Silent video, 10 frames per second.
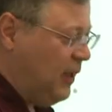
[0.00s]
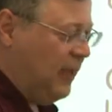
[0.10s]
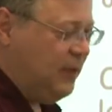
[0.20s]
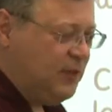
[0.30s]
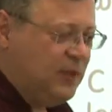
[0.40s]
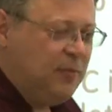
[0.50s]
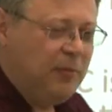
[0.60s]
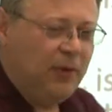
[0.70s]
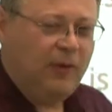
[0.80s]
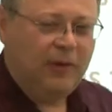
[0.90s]
at the
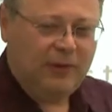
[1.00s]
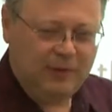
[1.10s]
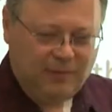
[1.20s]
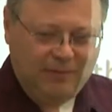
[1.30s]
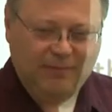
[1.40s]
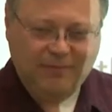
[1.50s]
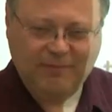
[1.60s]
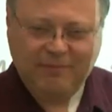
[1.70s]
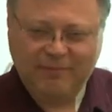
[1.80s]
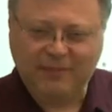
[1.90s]
symbol,
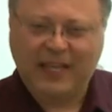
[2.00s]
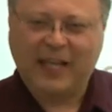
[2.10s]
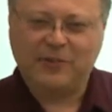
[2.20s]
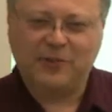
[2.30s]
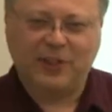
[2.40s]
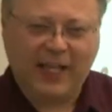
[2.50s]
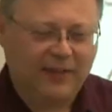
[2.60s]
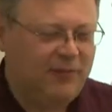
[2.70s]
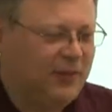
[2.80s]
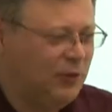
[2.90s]
guess the
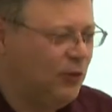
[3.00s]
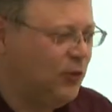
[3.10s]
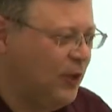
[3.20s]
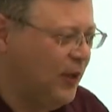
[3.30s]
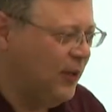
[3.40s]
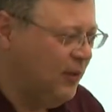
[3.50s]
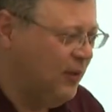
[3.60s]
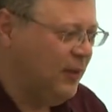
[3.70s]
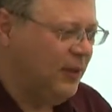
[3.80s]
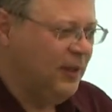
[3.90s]
language
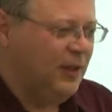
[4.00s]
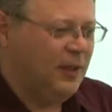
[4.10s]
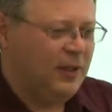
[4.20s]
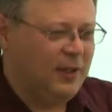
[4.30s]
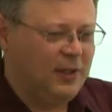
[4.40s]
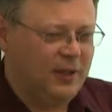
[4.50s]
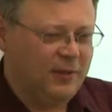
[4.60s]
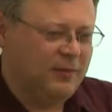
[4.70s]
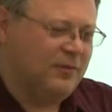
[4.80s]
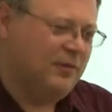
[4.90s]

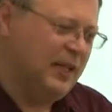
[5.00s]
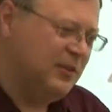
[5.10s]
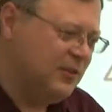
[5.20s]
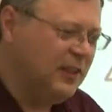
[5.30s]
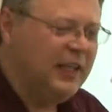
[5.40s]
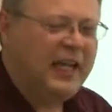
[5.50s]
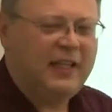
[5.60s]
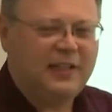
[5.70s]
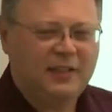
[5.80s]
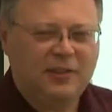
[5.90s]
that is
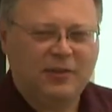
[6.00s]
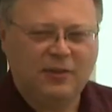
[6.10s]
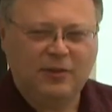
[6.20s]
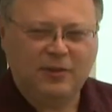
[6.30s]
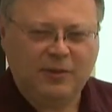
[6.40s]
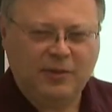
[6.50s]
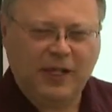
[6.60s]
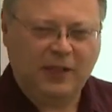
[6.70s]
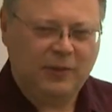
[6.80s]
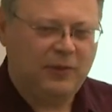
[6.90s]
related to the
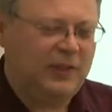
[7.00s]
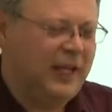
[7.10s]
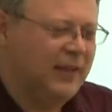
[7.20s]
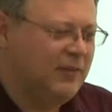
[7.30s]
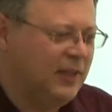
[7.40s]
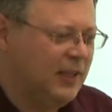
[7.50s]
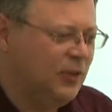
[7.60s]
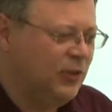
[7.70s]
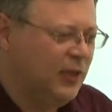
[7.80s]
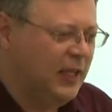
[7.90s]
unknown
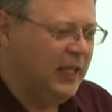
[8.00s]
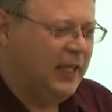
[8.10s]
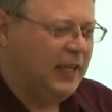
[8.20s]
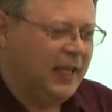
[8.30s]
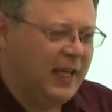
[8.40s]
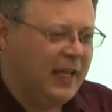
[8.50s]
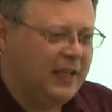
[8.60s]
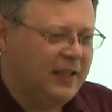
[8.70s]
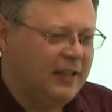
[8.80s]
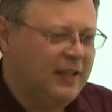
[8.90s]
language,
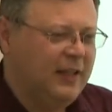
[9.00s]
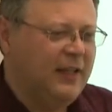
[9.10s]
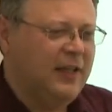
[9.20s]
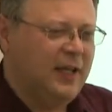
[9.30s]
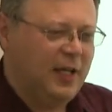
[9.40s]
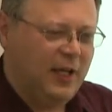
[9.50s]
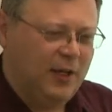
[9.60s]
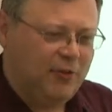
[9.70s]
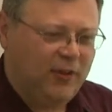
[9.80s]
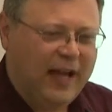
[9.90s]
and
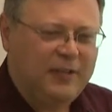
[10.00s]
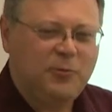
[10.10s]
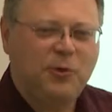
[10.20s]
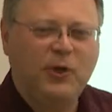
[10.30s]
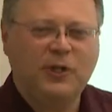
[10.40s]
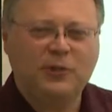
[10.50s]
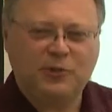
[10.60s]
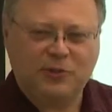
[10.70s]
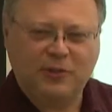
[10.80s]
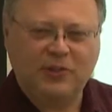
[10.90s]
find
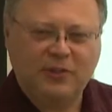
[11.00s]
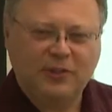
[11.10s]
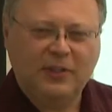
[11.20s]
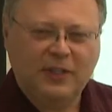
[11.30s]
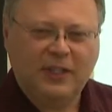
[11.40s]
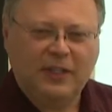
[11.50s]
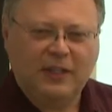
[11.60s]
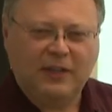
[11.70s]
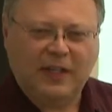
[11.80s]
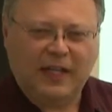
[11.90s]
words
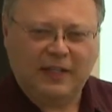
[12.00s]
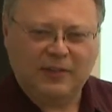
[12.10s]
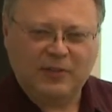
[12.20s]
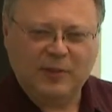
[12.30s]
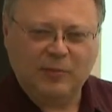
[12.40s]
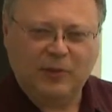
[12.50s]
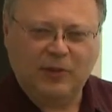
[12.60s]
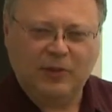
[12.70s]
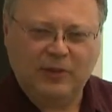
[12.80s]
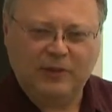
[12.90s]
that the
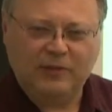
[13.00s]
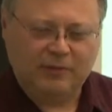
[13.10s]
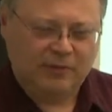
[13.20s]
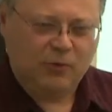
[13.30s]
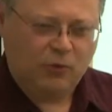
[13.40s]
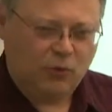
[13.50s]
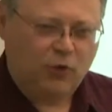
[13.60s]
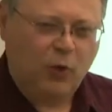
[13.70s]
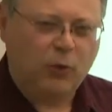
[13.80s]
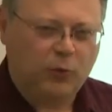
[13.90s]
symbol
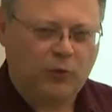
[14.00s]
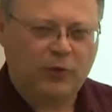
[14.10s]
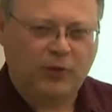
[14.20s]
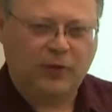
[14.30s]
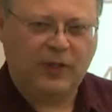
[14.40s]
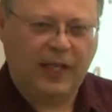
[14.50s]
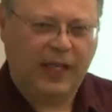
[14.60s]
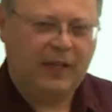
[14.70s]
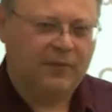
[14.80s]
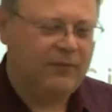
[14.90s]
shows, okay?